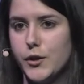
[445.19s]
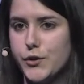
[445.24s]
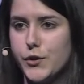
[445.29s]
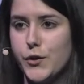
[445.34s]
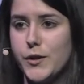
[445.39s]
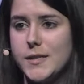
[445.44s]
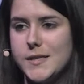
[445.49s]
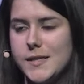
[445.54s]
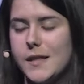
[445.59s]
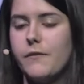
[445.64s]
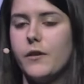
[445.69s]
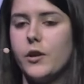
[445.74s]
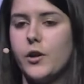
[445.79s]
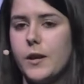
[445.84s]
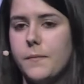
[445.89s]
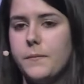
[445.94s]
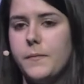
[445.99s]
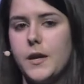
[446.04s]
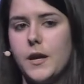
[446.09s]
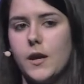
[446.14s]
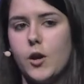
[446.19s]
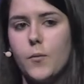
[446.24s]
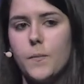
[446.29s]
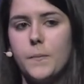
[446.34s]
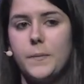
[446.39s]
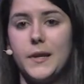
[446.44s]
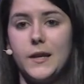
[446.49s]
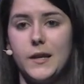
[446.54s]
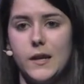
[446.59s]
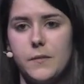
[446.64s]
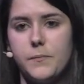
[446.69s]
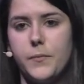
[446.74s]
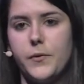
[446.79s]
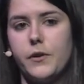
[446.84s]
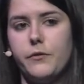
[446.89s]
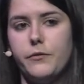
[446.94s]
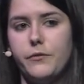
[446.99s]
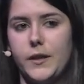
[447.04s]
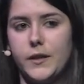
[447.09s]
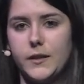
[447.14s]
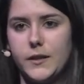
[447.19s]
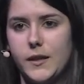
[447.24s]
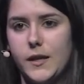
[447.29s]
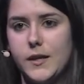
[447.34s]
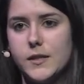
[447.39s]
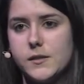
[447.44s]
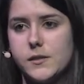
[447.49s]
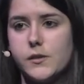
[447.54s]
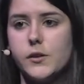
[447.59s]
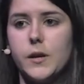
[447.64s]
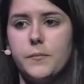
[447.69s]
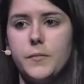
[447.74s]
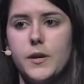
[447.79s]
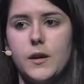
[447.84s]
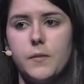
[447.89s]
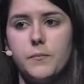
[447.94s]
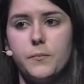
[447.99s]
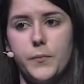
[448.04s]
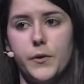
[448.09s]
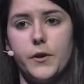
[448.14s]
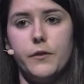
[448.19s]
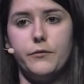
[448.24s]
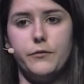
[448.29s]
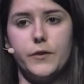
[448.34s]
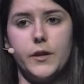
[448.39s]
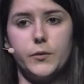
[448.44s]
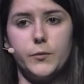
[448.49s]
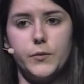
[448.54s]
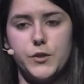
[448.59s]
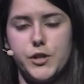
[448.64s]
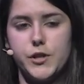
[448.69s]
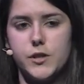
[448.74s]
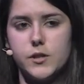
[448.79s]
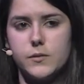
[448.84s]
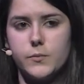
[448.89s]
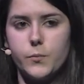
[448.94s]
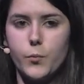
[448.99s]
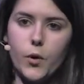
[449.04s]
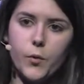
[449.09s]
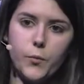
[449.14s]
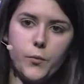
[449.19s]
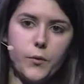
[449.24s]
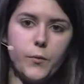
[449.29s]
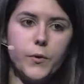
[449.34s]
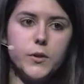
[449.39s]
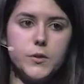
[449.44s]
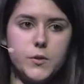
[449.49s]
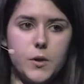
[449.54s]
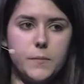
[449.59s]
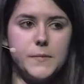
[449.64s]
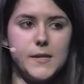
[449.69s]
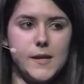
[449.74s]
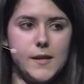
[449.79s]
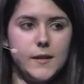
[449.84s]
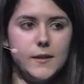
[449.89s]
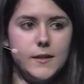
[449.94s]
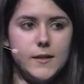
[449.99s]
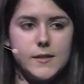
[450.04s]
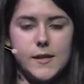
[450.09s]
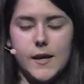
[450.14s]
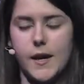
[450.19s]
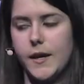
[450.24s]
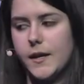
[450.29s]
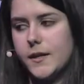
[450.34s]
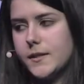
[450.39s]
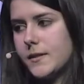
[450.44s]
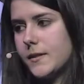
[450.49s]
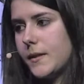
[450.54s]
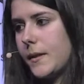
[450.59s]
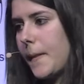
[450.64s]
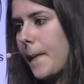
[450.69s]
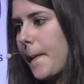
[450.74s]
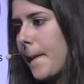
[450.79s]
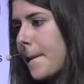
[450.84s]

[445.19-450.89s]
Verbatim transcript: So it's never going to be completely perfect. It's going to be imperfect, which is what we want to obtain in this case.